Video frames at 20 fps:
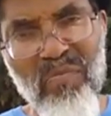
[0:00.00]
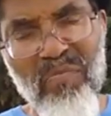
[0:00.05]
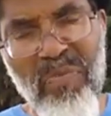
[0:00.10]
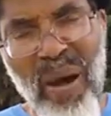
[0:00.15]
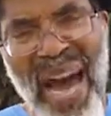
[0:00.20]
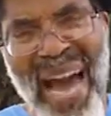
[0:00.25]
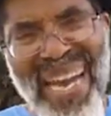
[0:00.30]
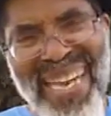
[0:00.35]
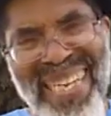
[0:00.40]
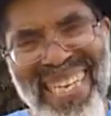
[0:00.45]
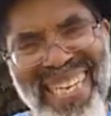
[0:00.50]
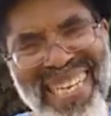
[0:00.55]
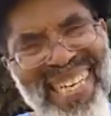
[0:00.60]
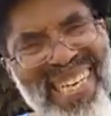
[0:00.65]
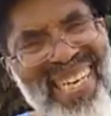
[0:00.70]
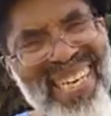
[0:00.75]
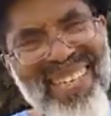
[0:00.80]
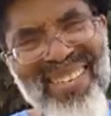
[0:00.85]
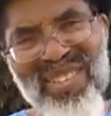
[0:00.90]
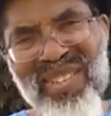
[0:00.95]

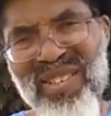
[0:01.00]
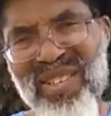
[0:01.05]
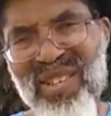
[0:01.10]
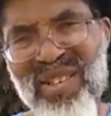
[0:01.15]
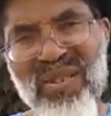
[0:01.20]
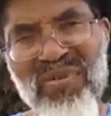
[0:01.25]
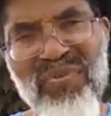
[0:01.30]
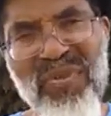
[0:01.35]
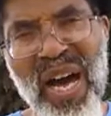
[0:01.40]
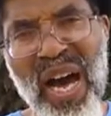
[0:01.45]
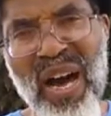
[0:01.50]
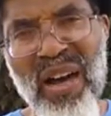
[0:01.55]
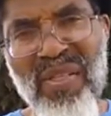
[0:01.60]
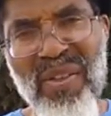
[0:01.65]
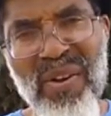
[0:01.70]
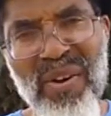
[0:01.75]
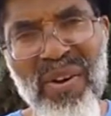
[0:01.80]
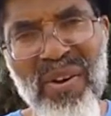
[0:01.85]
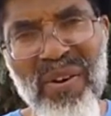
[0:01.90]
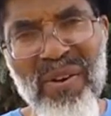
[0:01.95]
binding us to the
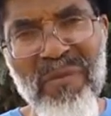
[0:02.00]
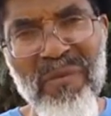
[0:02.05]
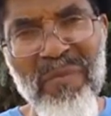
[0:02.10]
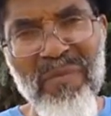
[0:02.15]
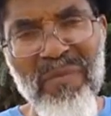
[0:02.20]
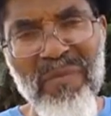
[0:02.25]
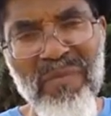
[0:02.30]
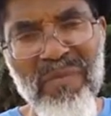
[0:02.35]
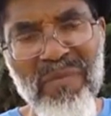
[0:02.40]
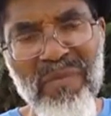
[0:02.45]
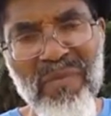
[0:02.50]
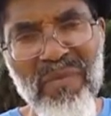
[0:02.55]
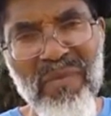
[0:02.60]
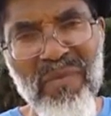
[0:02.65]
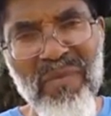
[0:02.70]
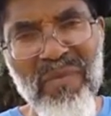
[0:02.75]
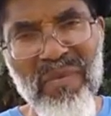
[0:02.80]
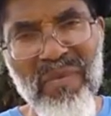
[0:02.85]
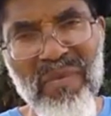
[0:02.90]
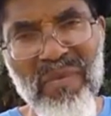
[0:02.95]
Father
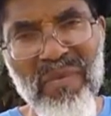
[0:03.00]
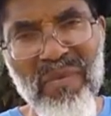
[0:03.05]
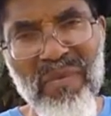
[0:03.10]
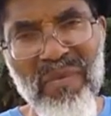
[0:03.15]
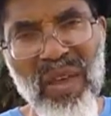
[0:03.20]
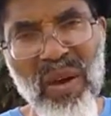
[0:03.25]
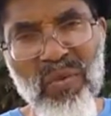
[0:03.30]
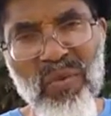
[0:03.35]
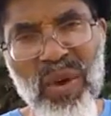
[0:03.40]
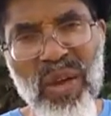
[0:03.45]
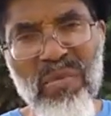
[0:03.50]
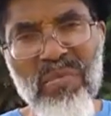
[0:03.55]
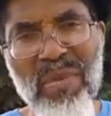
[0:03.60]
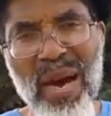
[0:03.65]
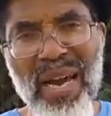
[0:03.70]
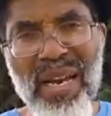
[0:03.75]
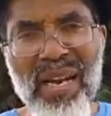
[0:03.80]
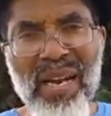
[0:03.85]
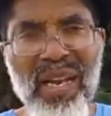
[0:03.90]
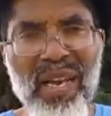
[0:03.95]
that we
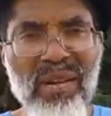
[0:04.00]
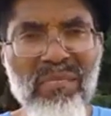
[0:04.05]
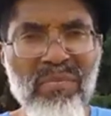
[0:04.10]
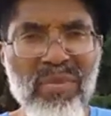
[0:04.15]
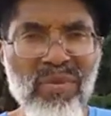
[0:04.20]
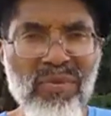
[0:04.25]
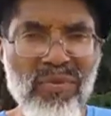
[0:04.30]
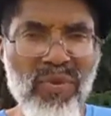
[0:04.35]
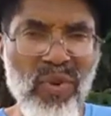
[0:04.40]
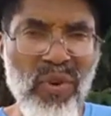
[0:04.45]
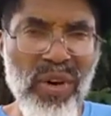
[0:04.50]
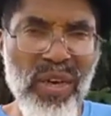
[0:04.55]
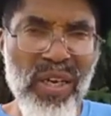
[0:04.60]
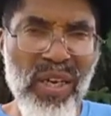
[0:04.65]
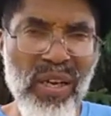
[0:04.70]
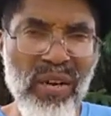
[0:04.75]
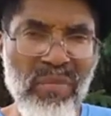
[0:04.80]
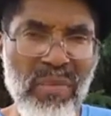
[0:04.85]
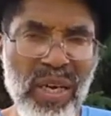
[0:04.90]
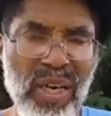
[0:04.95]
might live before
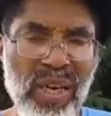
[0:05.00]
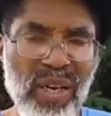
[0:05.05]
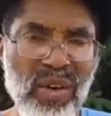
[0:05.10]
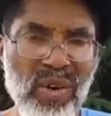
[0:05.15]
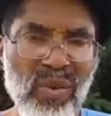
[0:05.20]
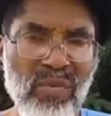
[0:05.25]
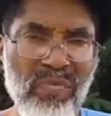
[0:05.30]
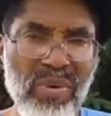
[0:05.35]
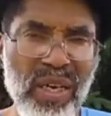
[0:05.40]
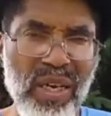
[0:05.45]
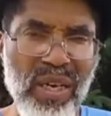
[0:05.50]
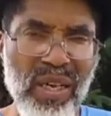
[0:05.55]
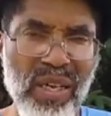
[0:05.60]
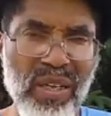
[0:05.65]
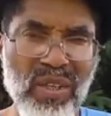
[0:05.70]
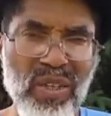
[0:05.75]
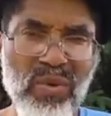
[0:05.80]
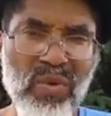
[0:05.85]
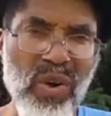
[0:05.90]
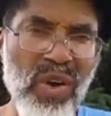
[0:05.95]
Him in
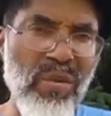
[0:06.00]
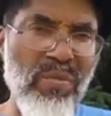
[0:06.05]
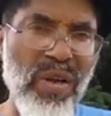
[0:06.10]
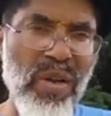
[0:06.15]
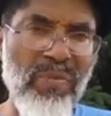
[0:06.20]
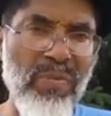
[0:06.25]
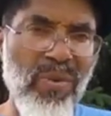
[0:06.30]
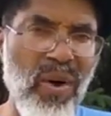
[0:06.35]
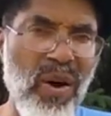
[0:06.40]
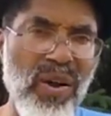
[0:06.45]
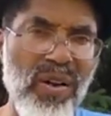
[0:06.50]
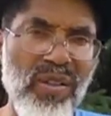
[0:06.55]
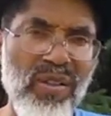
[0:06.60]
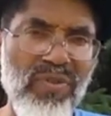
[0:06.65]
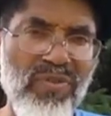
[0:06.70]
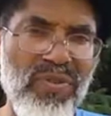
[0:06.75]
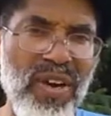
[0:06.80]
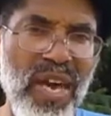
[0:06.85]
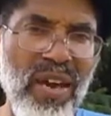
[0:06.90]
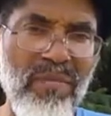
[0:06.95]
obedience. You want to be a part of
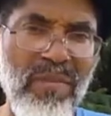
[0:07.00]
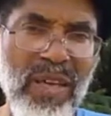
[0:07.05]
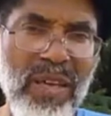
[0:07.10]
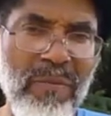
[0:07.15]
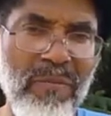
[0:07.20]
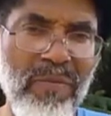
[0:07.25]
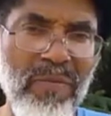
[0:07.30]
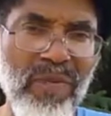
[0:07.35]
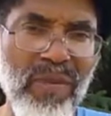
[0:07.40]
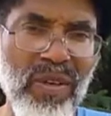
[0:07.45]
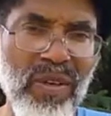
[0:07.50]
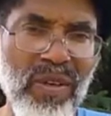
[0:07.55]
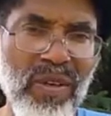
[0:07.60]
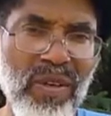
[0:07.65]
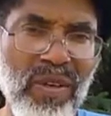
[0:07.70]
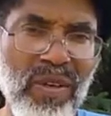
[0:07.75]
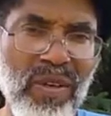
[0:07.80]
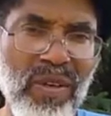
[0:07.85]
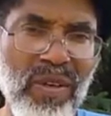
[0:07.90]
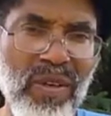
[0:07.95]
the family?
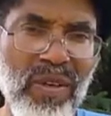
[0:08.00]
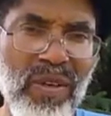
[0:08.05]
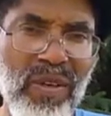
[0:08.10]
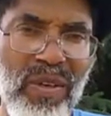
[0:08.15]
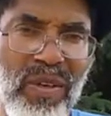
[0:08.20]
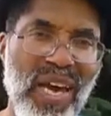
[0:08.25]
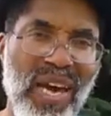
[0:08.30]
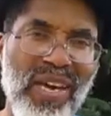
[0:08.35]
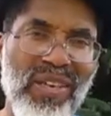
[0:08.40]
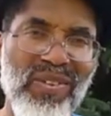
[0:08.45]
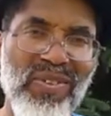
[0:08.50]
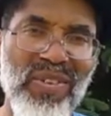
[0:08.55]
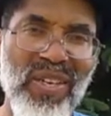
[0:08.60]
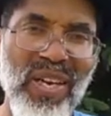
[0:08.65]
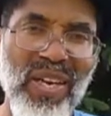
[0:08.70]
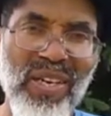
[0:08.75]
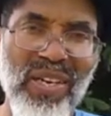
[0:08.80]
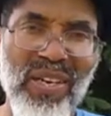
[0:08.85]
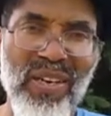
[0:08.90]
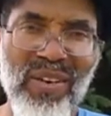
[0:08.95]
Do what the Messiah
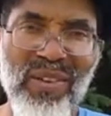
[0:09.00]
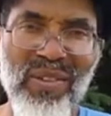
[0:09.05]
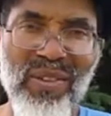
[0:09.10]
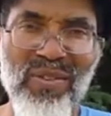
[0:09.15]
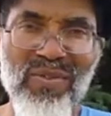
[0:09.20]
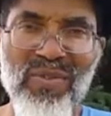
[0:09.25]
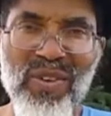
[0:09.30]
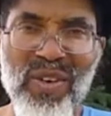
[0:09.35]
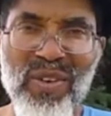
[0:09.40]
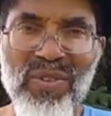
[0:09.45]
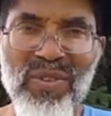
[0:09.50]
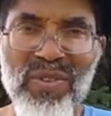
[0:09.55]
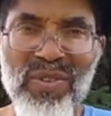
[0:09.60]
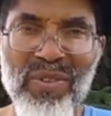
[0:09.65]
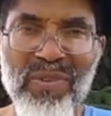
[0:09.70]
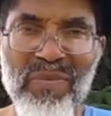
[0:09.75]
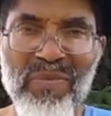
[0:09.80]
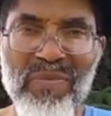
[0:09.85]
said here in this verse,